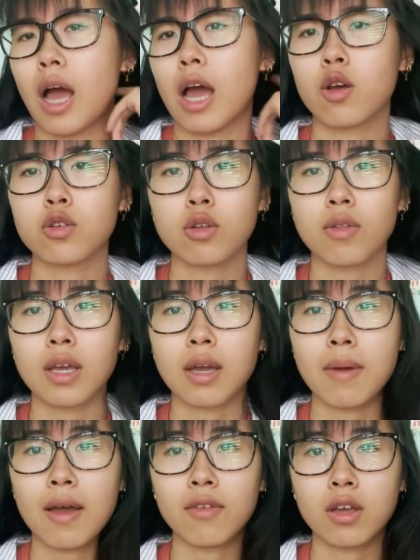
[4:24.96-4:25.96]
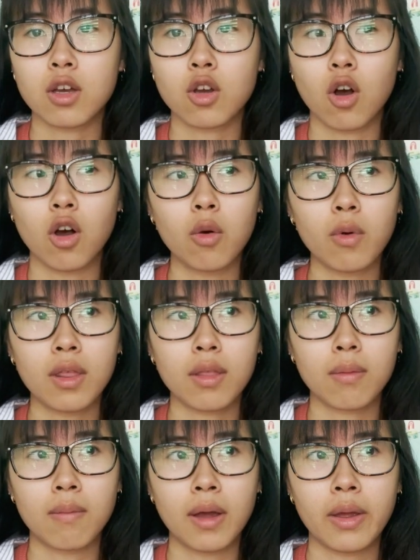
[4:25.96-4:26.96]
I also think I'm having a call with
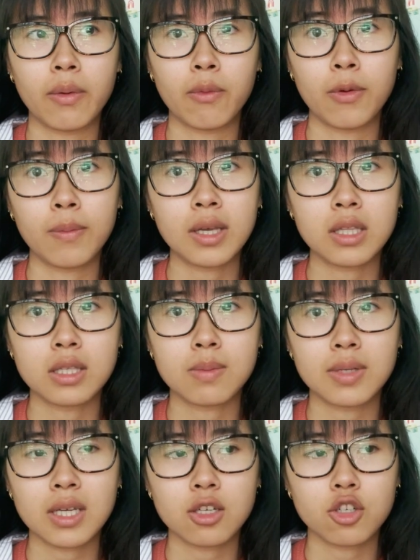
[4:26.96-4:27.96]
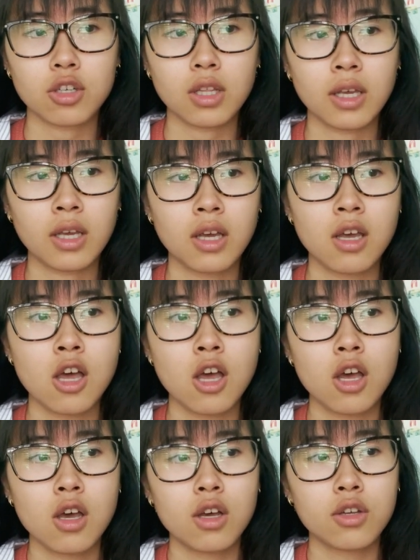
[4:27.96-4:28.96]
my roommates potentially,
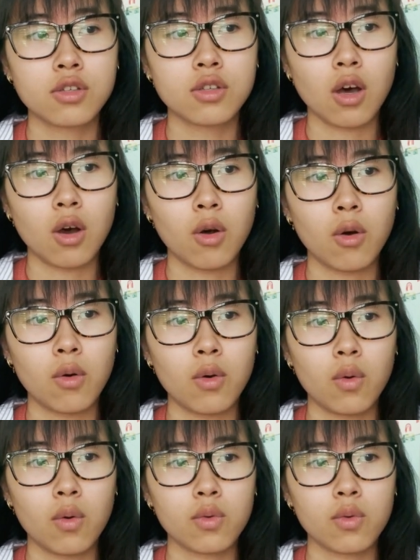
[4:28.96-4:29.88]
so